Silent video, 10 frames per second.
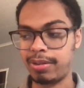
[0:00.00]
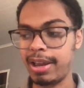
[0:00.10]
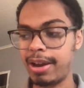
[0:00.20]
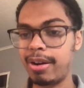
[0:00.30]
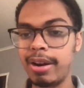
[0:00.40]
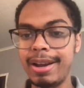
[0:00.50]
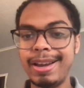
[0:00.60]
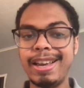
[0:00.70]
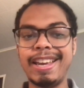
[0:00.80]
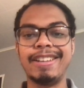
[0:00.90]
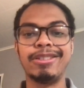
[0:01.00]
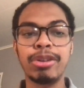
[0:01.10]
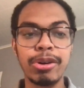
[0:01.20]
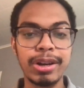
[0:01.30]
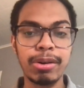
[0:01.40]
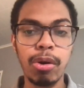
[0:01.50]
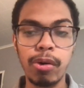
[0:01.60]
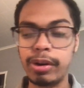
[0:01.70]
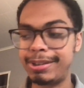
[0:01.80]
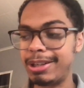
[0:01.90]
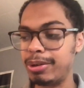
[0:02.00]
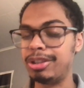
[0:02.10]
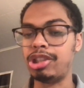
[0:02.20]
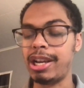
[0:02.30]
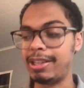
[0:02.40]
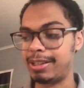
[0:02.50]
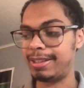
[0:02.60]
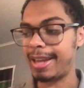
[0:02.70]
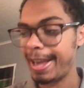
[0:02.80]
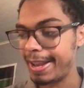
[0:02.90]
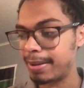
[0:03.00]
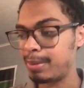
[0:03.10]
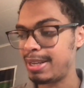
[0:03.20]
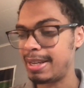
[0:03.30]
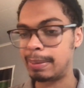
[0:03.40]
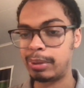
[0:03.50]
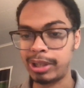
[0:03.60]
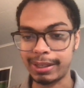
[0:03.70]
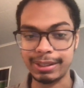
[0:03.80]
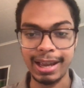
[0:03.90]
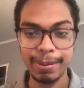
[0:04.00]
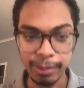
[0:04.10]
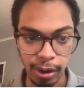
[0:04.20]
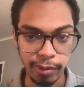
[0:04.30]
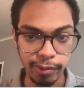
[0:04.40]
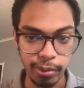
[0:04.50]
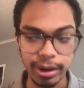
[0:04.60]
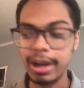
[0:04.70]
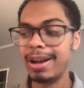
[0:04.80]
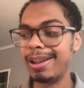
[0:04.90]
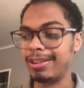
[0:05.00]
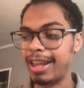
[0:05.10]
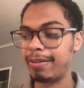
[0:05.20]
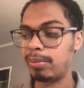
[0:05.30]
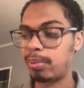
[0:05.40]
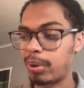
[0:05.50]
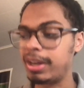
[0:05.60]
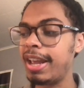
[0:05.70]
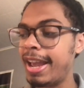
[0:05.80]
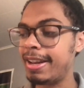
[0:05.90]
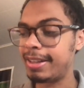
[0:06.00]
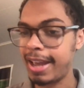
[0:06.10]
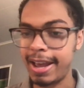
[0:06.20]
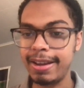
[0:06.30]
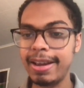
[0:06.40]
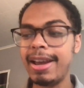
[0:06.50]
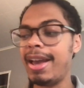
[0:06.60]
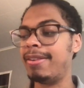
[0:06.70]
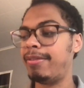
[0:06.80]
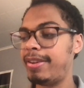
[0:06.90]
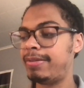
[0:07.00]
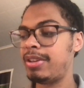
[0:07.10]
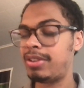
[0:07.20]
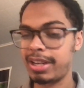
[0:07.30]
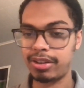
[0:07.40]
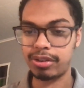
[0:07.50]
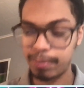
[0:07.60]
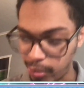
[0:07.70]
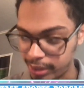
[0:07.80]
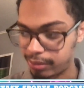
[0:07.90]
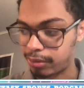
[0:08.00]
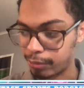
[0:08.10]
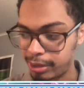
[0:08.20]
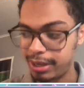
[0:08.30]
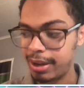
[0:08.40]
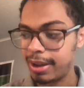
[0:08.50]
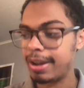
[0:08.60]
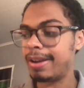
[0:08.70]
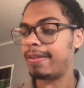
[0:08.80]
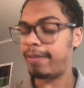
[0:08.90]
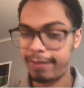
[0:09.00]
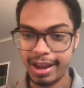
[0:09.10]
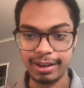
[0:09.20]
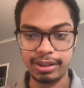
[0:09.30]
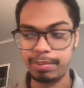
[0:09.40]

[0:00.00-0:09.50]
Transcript: there. And turning over to Jayson Tatum, he is projected to go for 11.8K and 56.3 fantasy